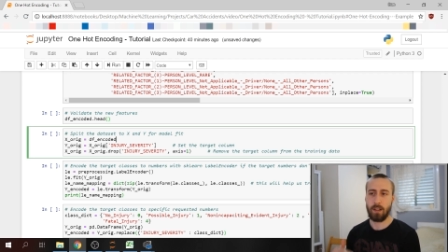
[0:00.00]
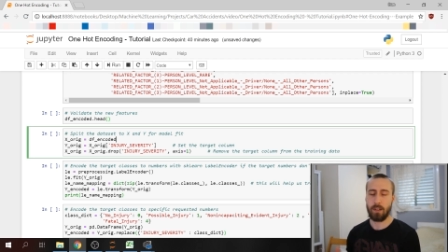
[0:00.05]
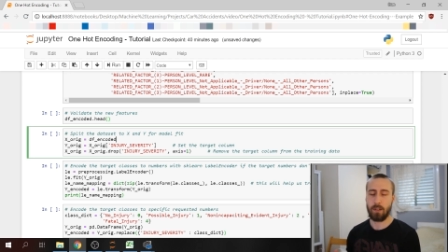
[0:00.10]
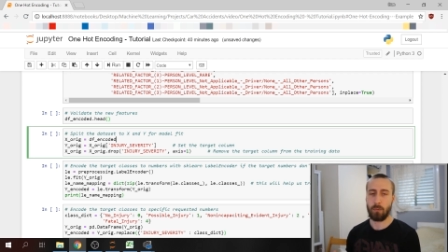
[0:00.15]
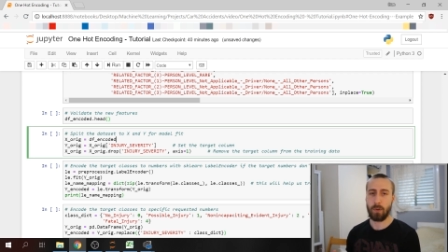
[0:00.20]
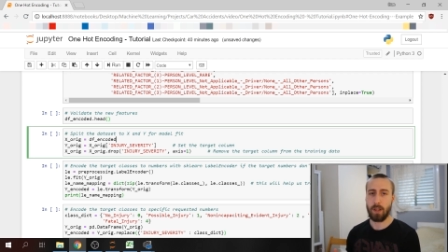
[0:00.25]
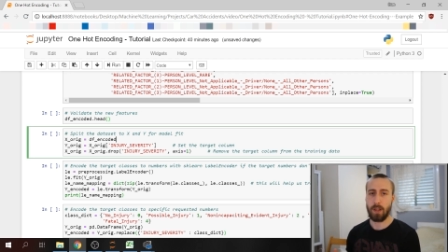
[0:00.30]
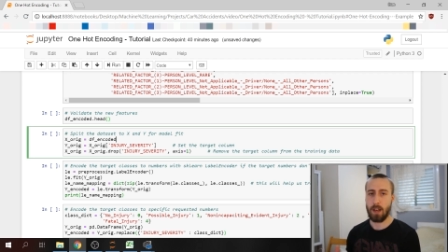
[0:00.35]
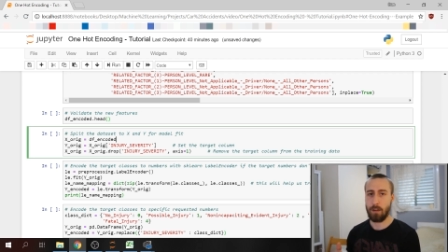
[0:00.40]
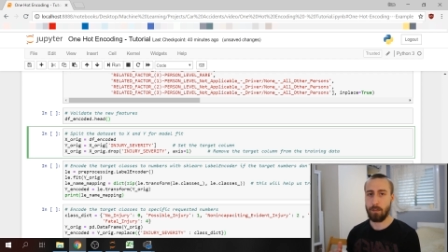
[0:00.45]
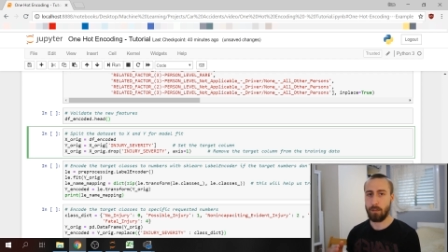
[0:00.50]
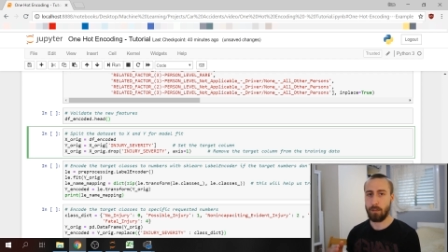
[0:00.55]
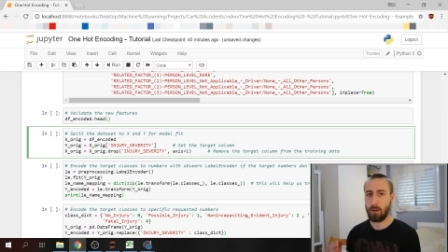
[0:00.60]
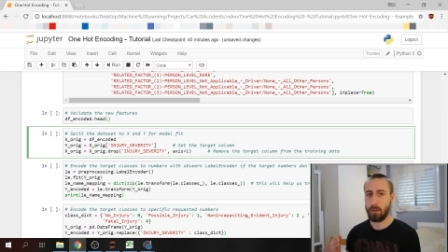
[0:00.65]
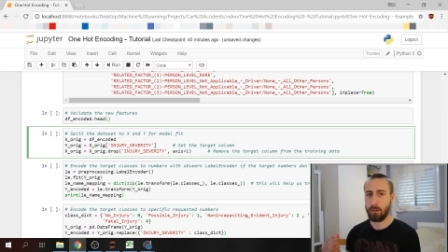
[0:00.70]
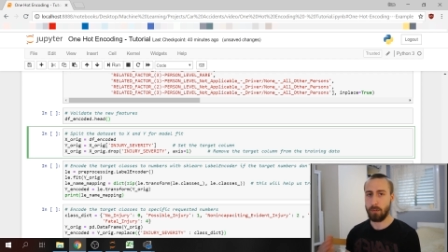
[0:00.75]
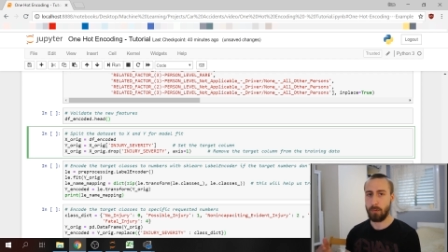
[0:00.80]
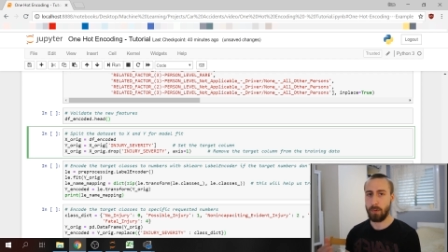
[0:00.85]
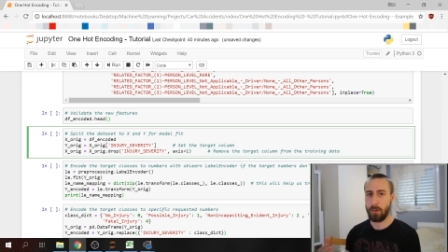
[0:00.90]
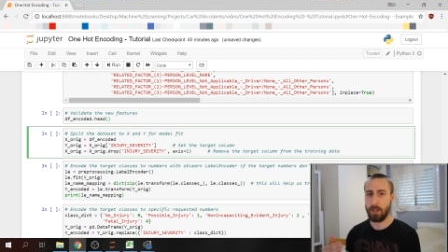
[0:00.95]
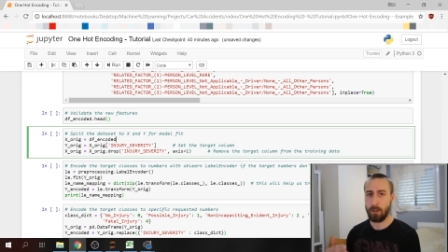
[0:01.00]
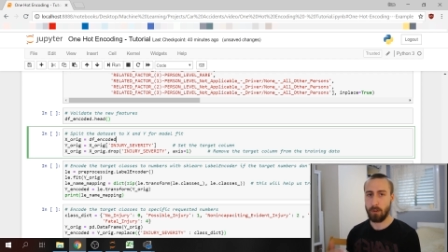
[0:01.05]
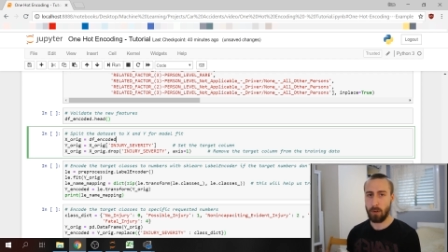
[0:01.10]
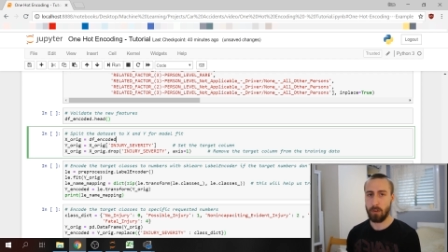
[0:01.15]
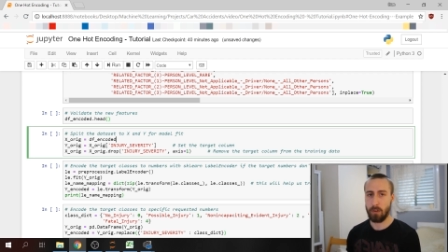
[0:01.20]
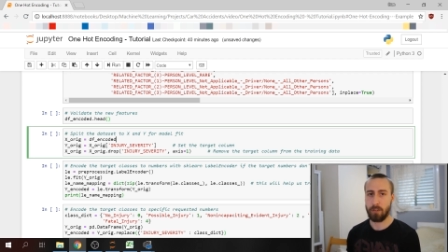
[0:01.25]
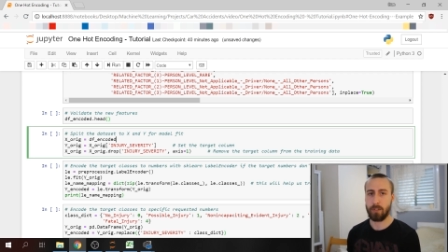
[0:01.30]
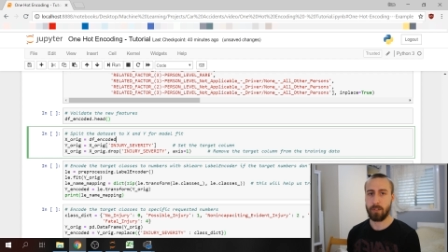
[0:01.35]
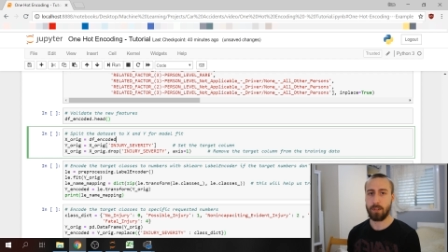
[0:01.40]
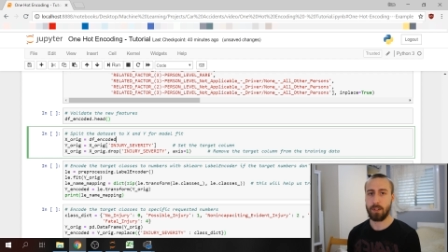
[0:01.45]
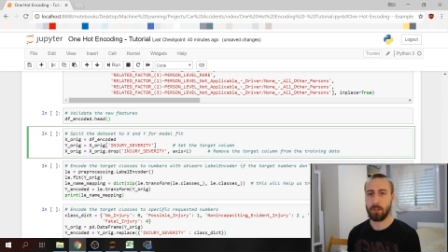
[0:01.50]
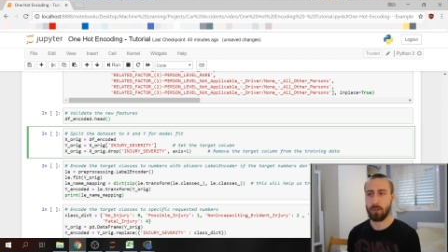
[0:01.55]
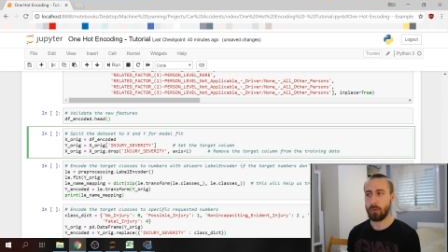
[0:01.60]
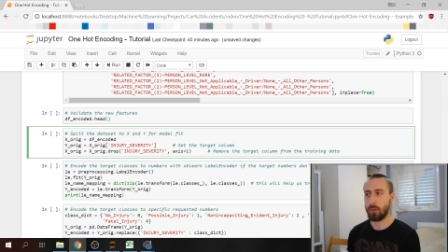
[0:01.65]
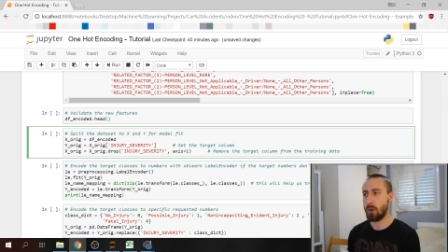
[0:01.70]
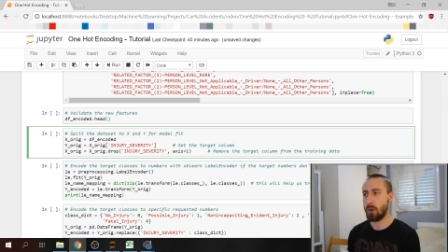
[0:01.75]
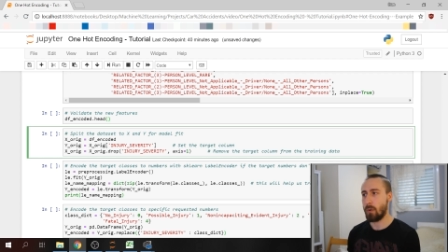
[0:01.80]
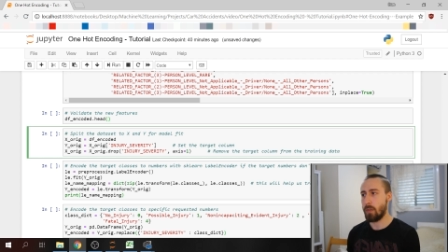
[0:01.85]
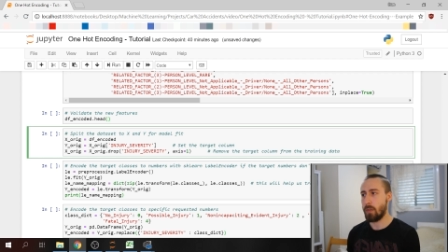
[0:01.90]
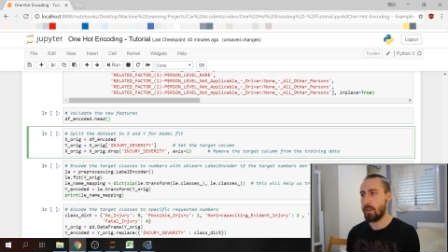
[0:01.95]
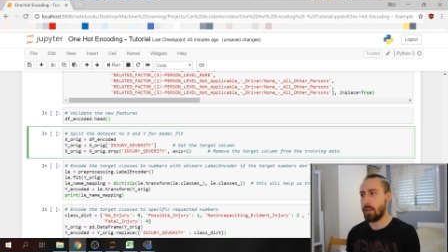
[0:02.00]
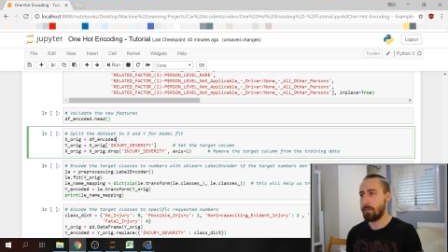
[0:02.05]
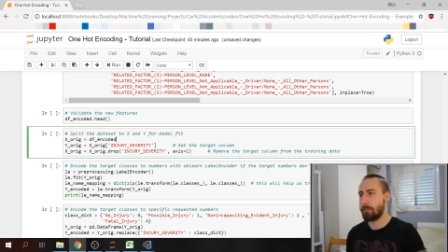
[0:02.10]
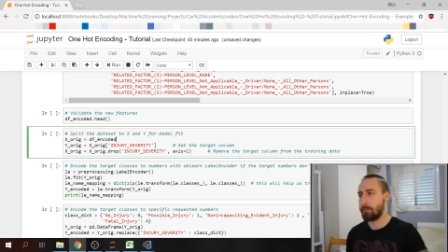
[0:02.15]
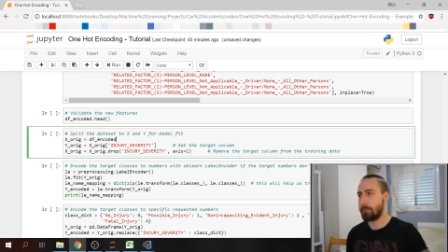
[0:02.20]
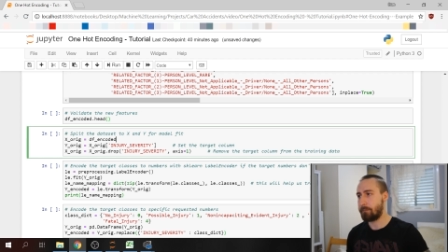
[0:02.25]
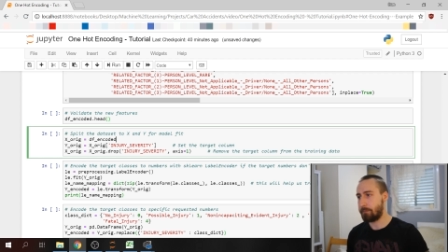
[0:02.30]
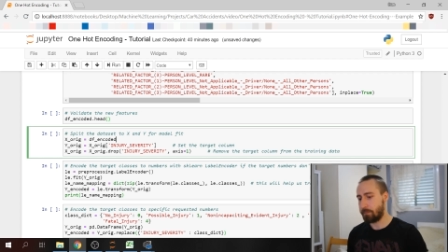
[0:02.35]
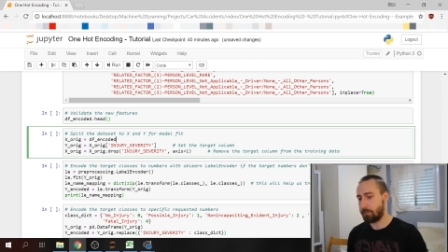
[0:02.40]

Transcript: We have we also need to code them.